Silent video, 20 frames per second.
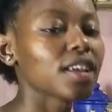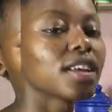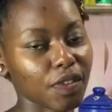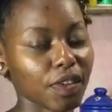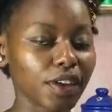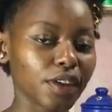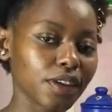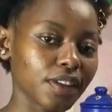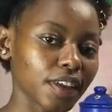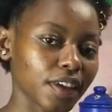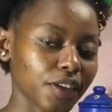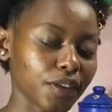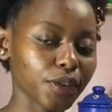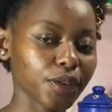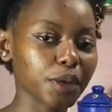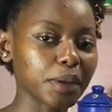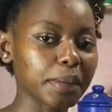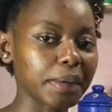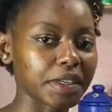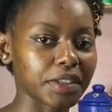Video, thank you
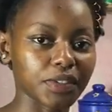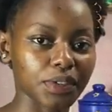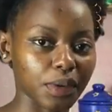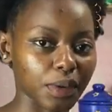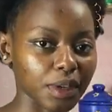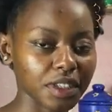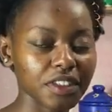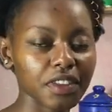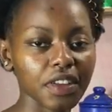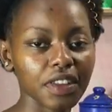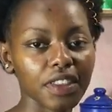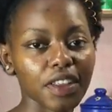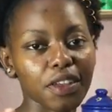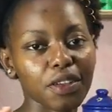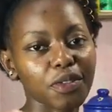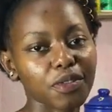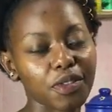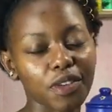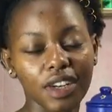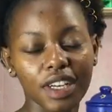so much for watching. Thank you
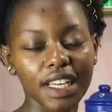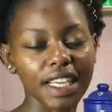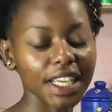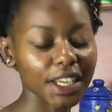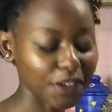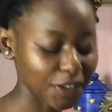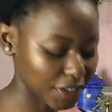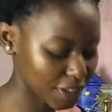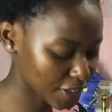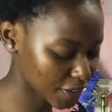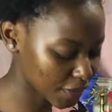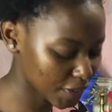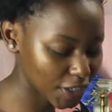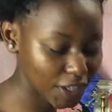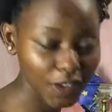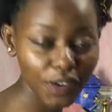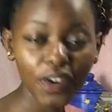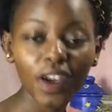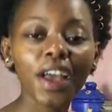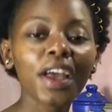for clicking on this
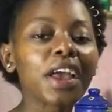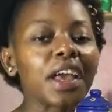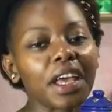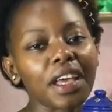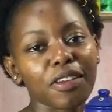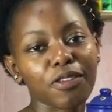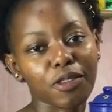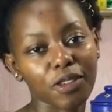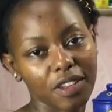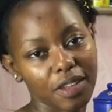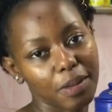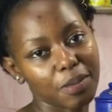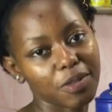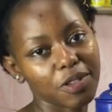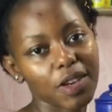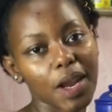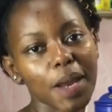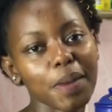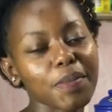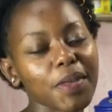video. If you
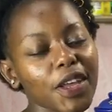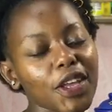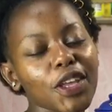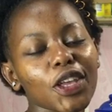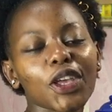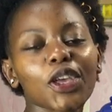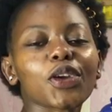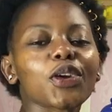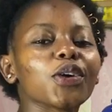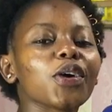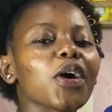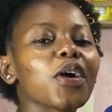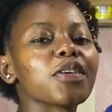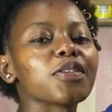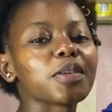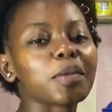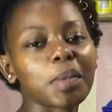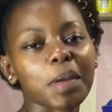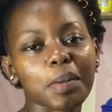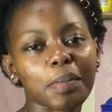subscribe, thank you
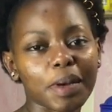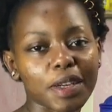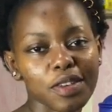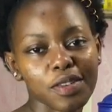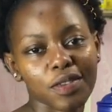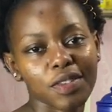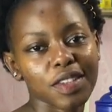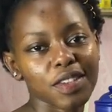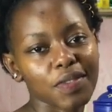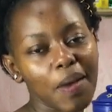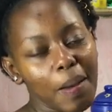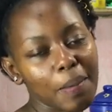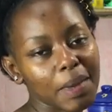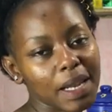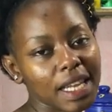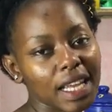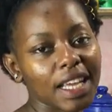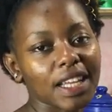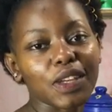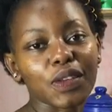for being part of this
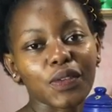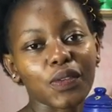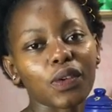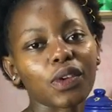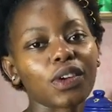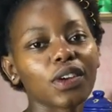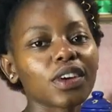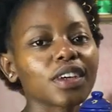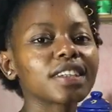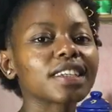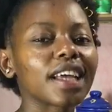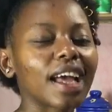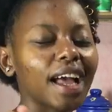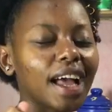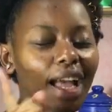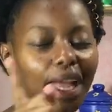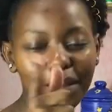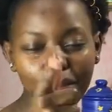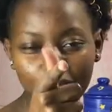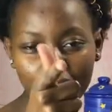family and if you're not,
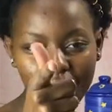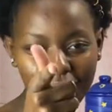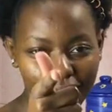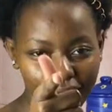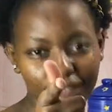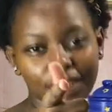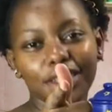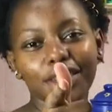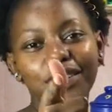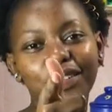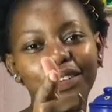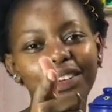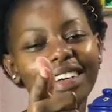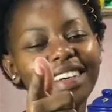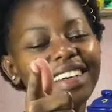I believe in you.